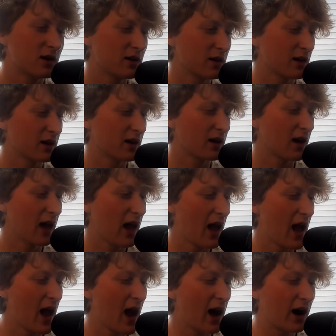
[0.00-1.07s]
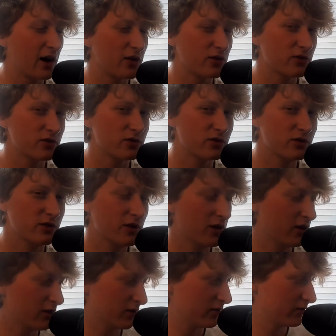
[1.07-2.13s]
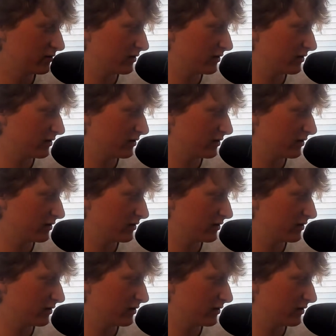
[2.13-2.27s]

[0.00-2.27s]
Like, I don't know.